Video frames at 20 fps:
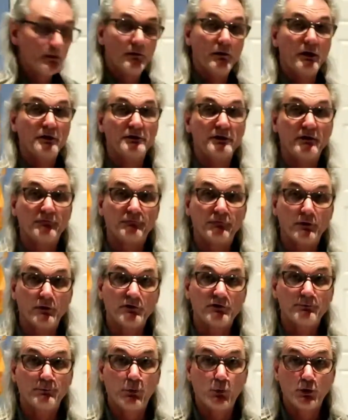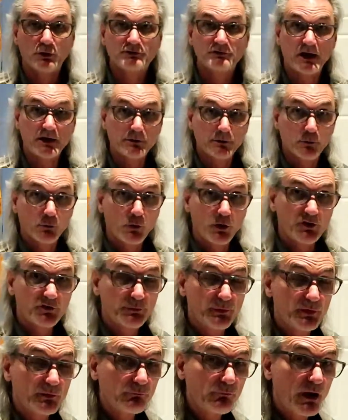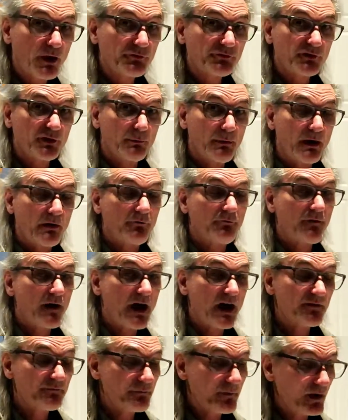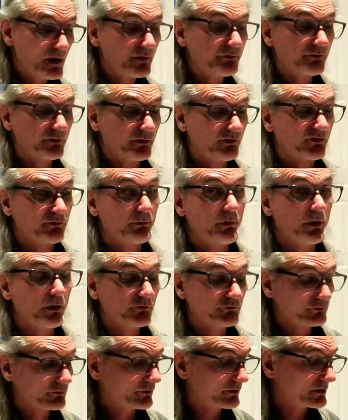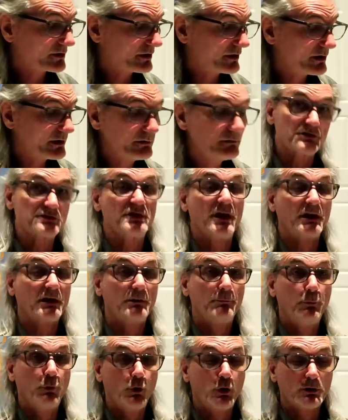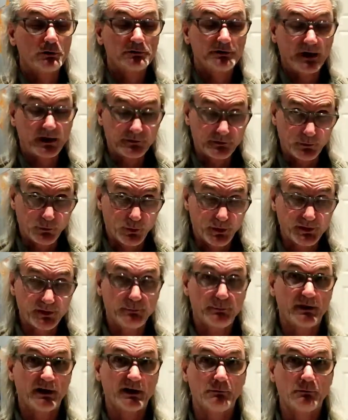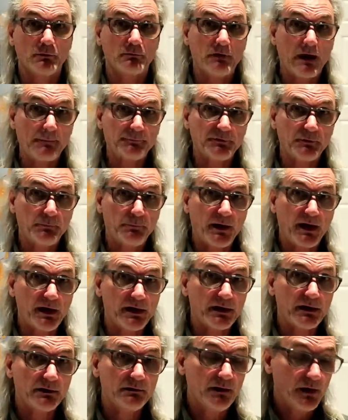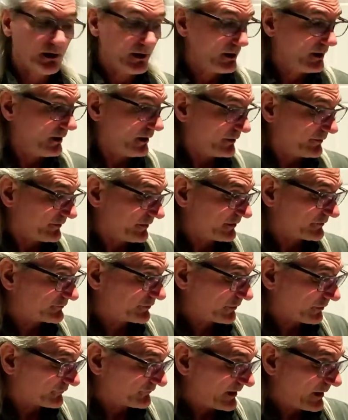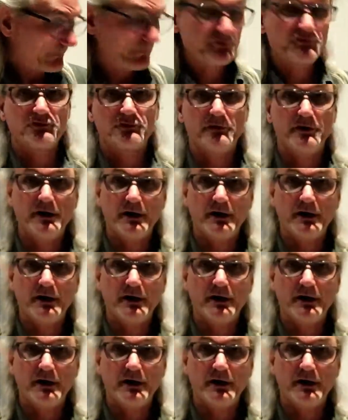All right, that first pork tenderloin's been resting about 5 minutes and it smells really good. The second pork tenderloin, the bigger one wrapped in bacon, the internal temperature